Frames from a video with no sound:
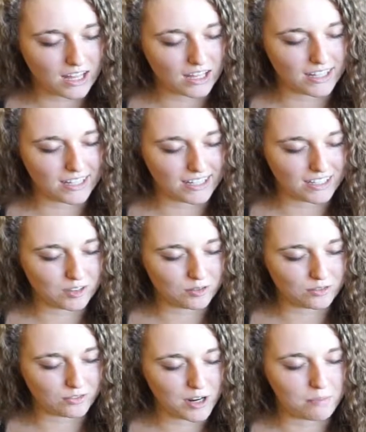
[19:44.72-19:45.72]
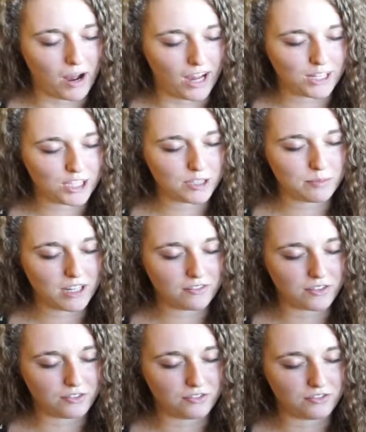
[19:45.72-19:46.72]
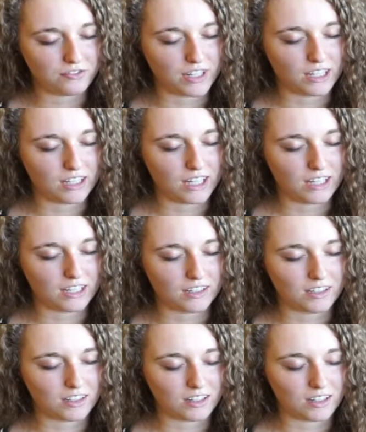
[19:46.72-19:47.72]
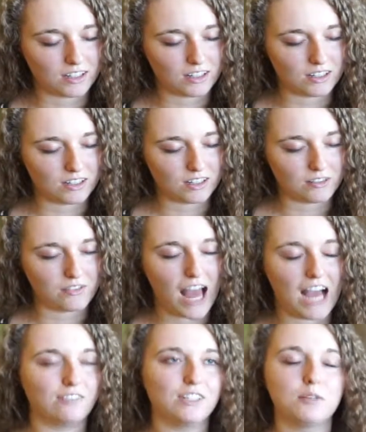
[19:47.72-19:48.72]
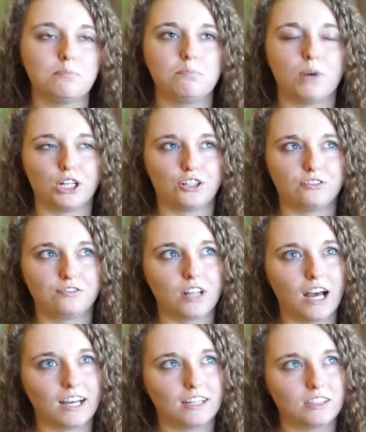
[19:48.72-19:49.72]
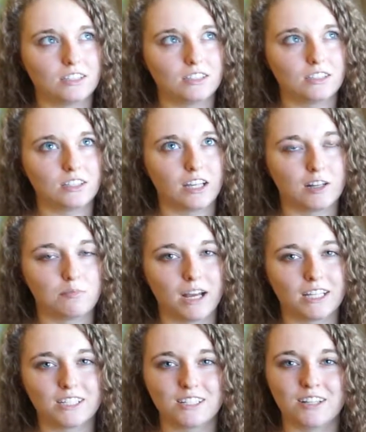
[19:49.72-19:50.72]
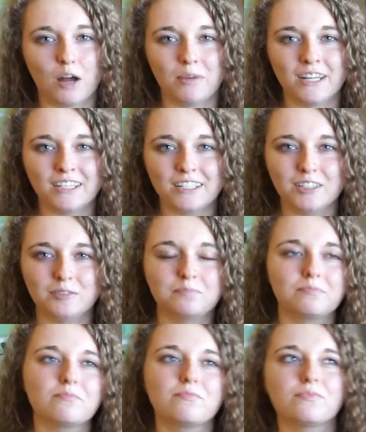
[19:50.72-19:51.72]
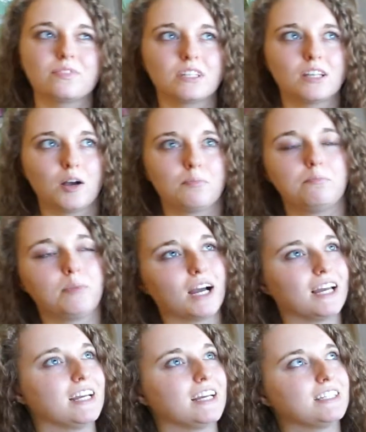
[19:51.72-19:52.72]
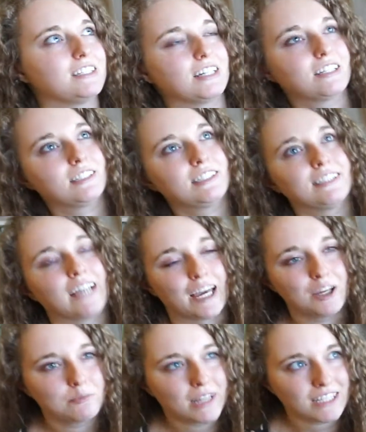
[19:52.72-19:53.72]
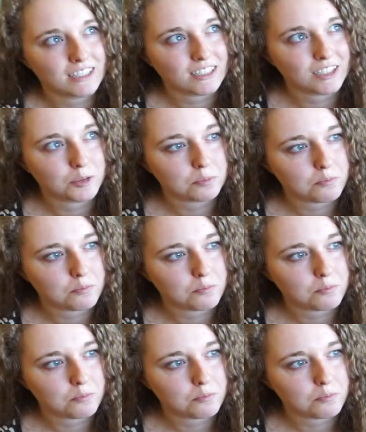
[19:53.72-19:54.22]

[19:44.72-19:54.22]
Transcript: it reminds me of the feeling of having butterflies in my stomach, but it's excitement